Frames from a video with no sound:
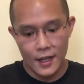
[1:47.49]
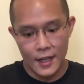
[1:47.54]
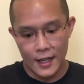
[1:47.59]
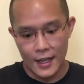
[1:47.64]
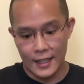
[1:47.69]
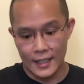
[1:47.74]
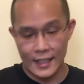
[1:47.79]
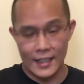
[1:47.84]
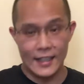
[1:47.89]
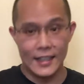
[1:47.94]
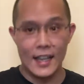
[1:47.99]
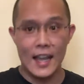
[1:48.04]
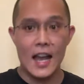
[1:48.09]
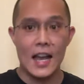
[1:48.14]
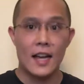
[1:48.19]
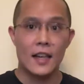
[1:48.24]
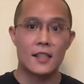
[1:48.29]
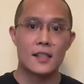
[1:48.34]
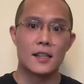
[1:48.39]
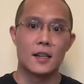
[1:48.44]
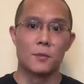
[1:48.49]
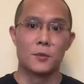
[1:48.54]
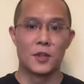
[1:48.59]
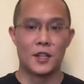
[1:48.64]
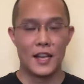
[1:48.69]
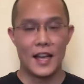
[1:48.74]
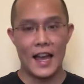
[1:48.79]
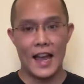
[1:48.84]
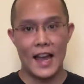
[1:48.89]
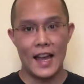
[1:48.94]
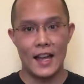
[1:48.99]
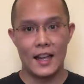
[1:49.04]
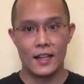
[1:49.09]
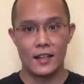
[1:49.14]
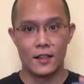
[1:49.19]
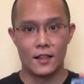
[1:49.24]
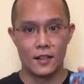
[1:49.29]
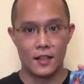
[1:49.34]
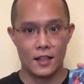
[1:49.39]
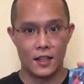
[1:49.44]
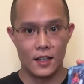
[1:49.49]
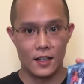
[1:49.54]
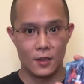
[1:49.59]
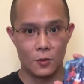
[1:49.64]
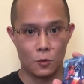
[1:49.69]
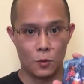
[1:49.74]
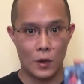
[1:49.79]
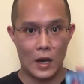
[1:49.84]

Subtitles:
And then next, I'm gonna add the